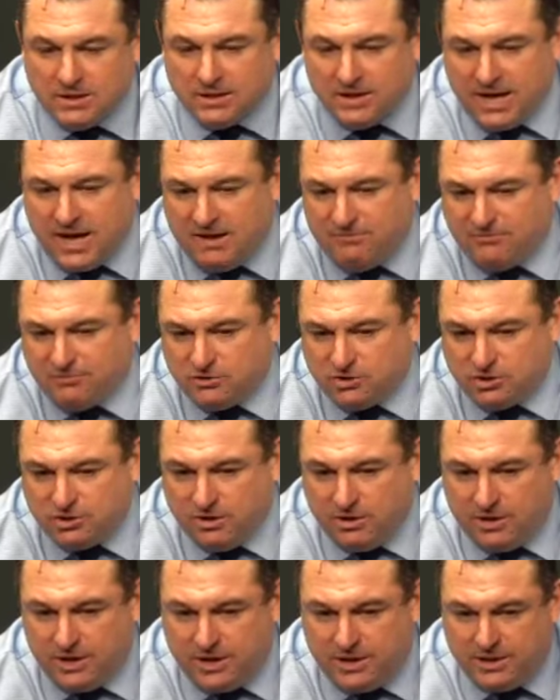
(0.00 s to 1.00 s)
Yeah, for
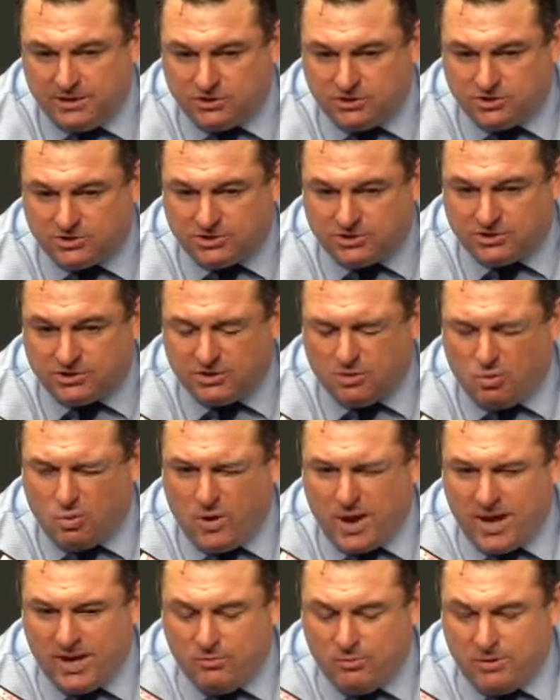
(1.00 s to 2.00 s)
sure, and just the
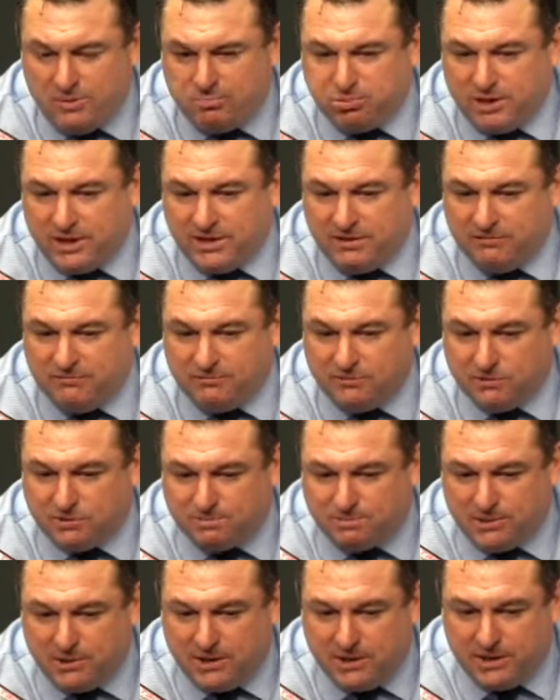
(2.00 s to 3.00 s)
way we played the
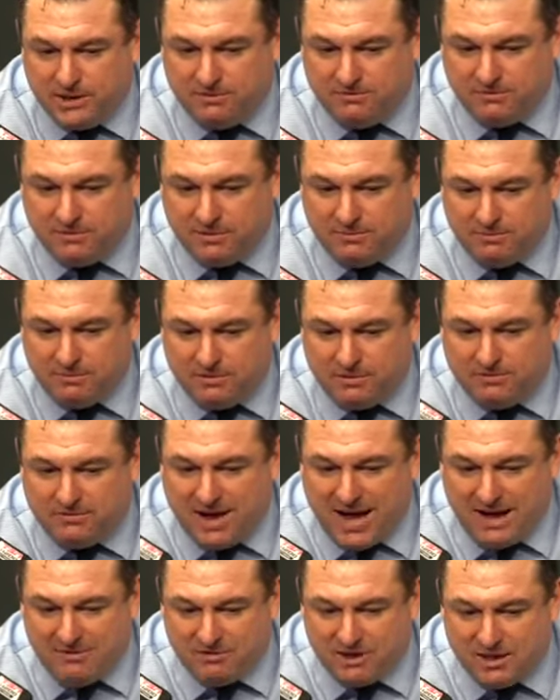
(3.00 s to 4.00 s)
first period of of
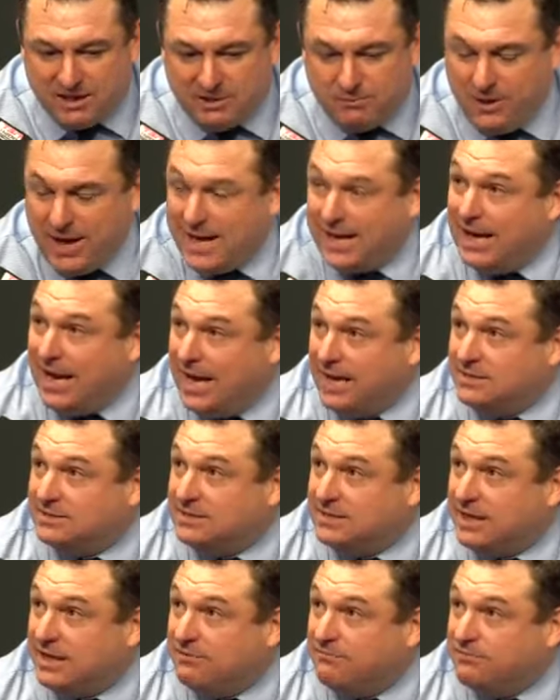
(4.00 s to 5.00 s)
having we had
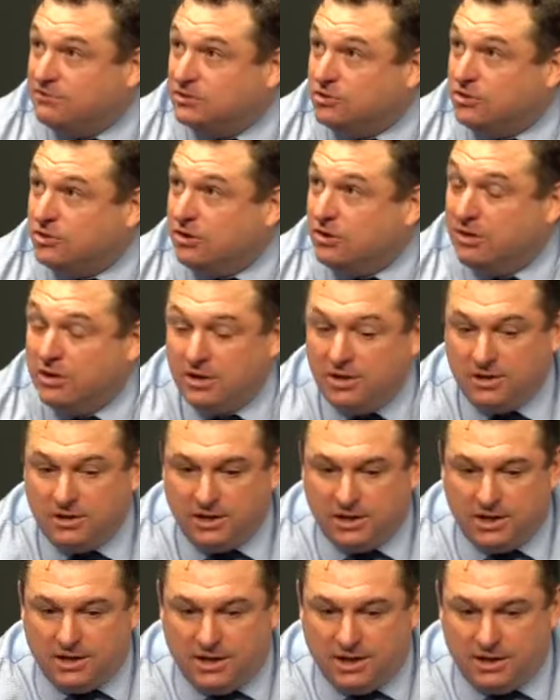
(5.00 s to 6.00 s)
legs tonight for sure.
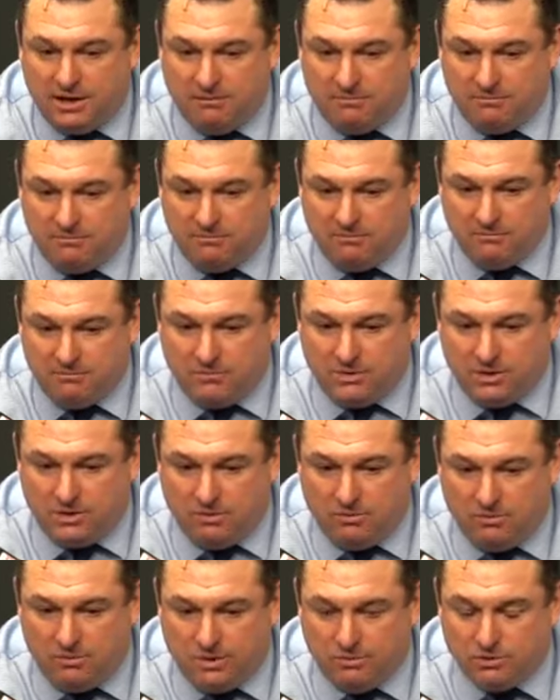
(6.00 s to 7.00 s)
Um, you
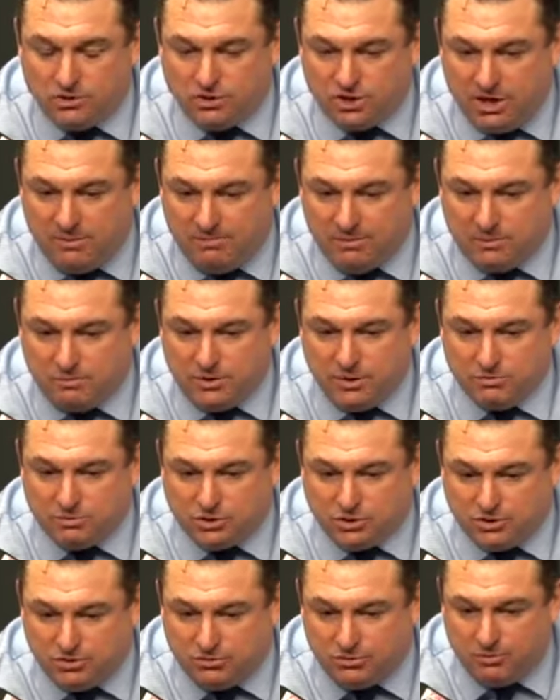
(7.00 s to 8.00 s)
know, we were jumping, we were
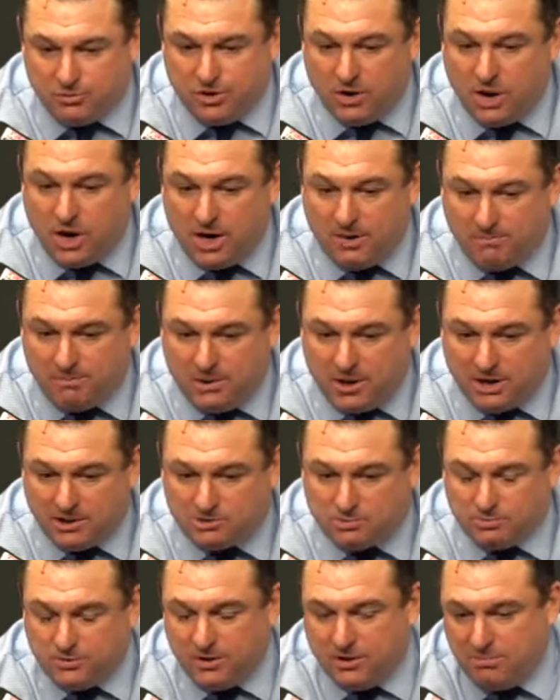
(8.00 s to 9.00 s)
shooting, we were on
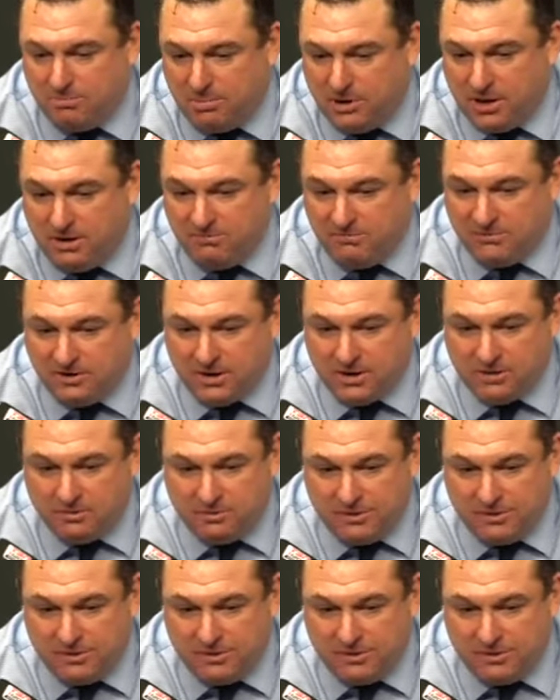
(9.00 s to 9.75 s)
pucks, we were above.